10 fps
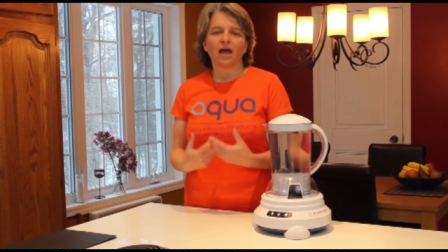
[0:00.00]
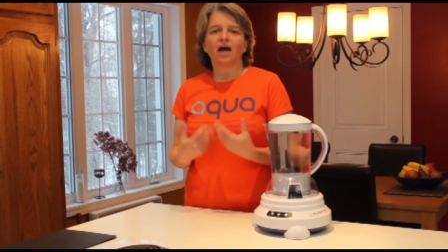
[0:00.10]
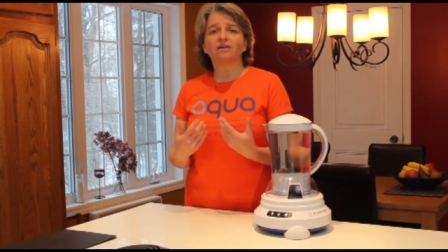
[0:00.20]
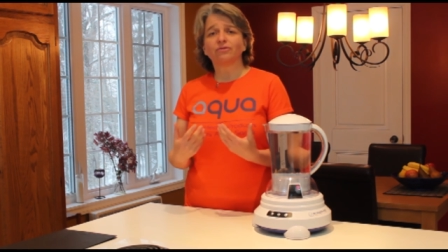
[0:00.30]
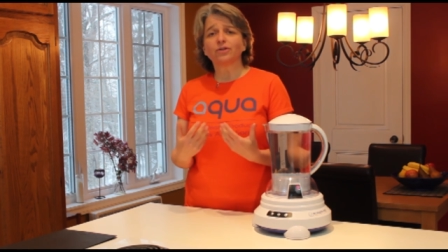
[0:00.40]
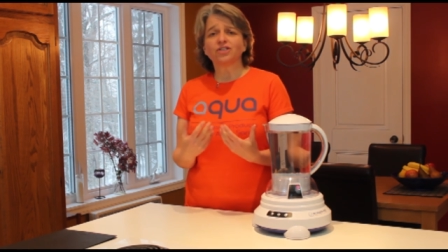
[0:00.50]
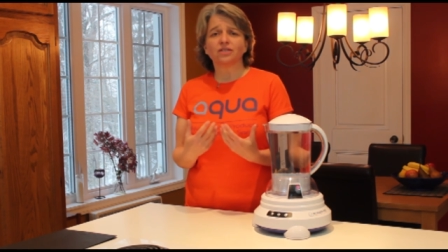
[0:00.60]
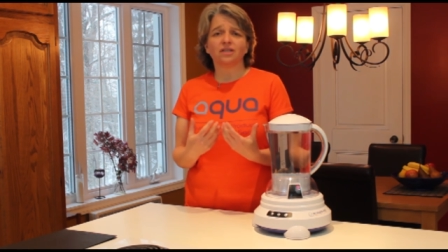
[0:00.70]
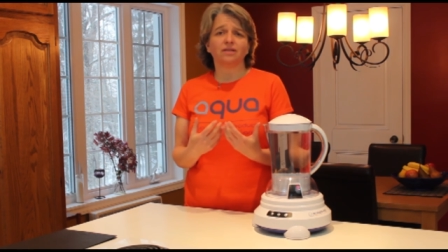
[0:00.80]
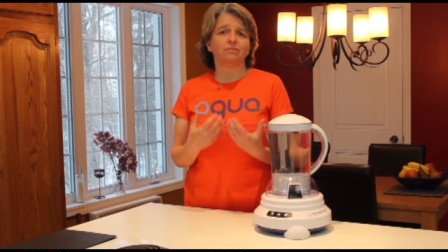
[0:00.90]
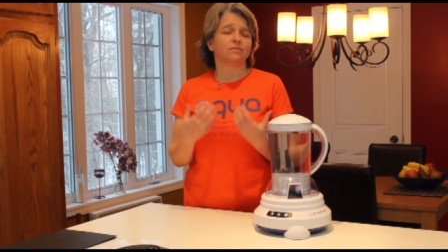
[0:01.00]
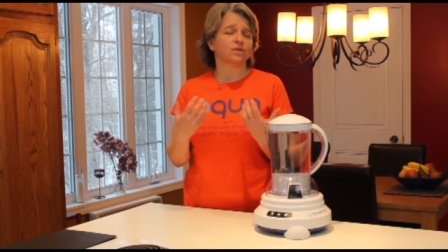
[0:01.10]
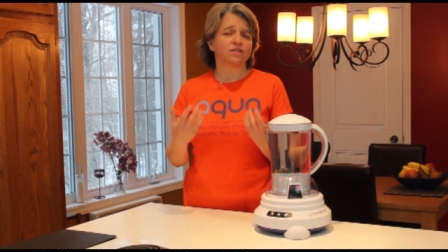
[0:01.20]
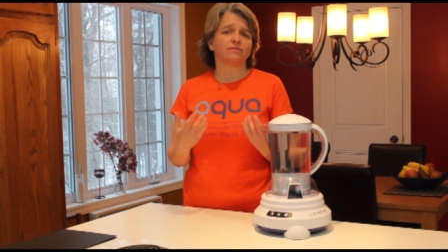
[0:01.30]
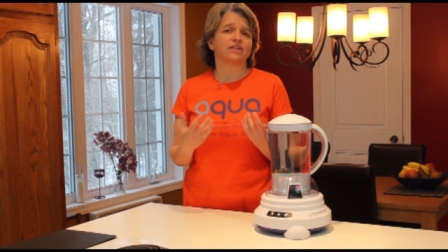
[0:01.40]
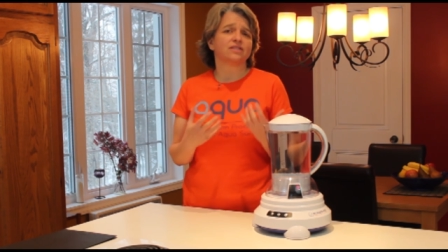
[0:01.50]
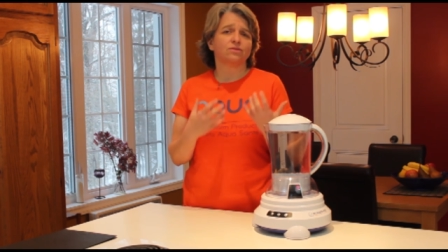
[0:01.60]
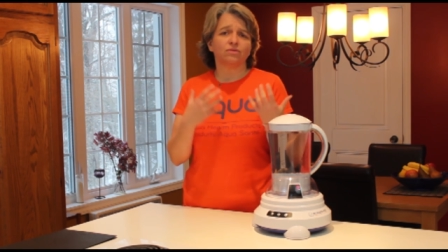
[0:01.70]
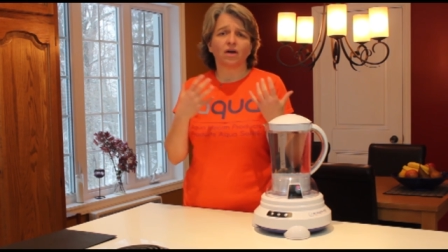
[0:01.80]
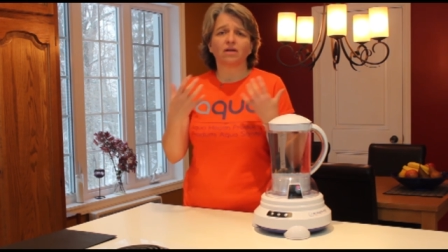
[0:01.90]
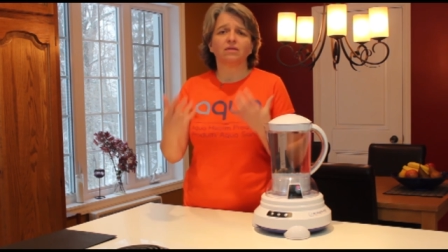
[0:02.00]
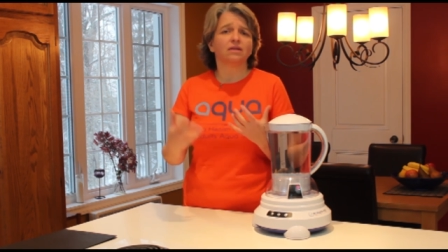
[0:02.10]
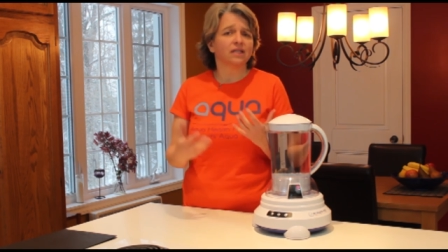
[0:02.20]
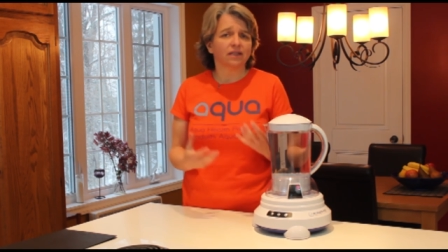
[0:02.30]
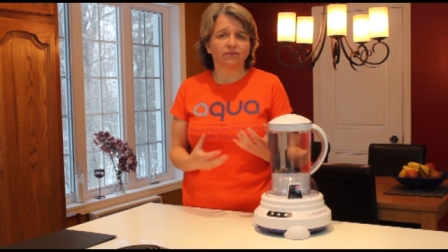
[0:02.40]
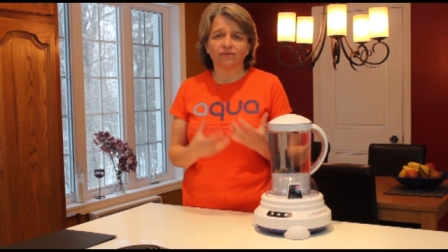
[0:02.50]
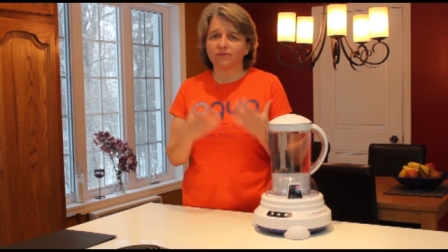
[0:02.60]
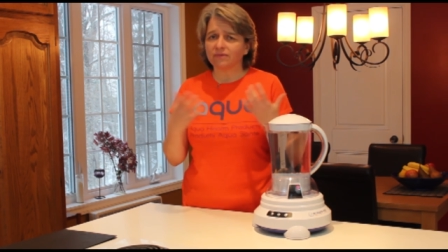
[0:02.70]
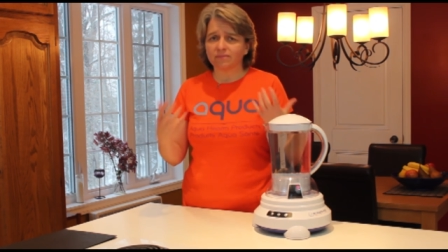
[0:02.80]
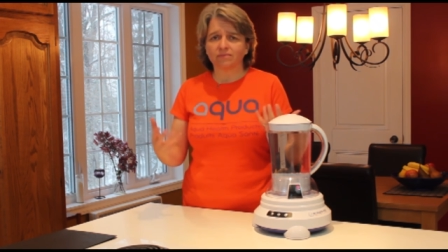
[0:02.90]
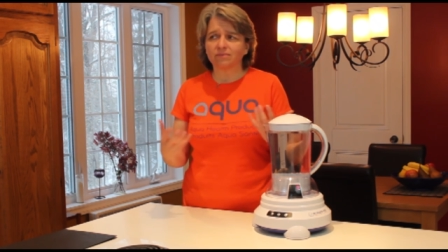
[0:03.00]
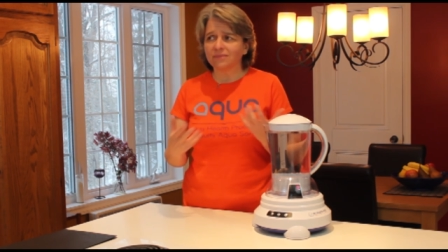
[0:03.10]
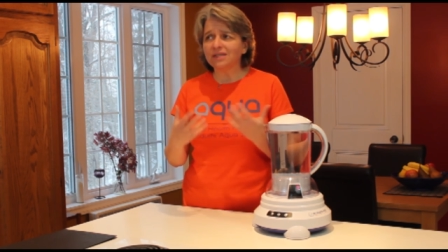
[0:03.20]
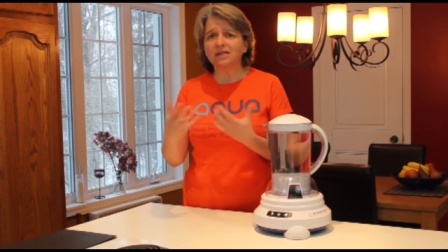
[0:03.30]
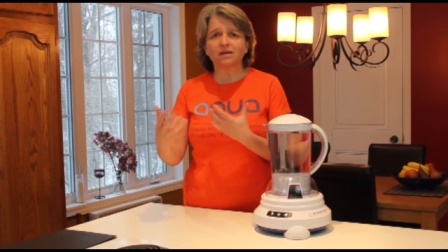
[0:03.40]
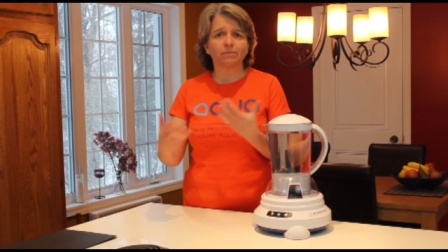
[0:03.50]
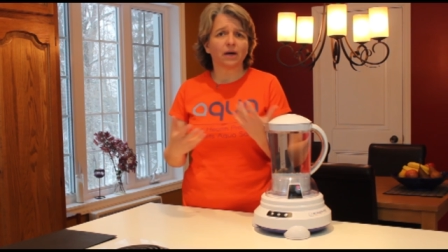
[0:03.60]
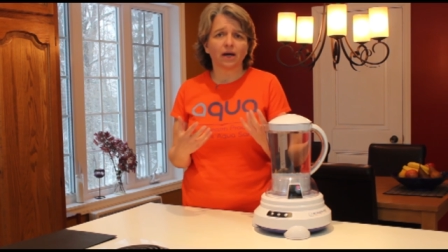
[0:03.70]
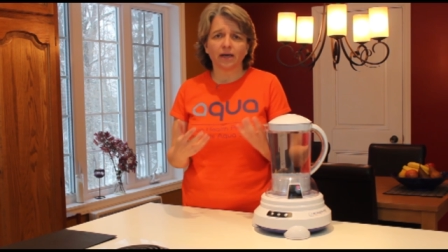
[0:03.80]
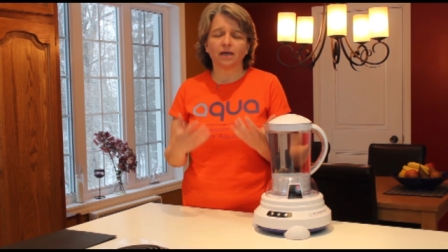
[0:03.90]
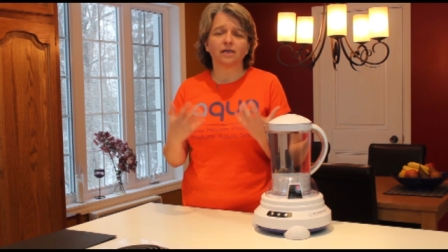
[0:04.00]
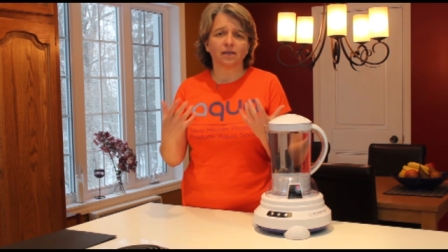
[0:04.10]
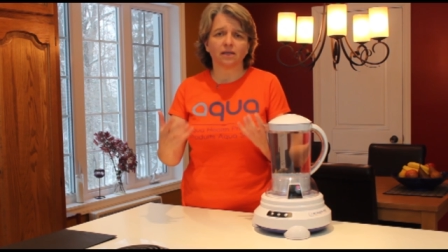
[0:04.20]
Unfortunately, most of us do not live nearby a,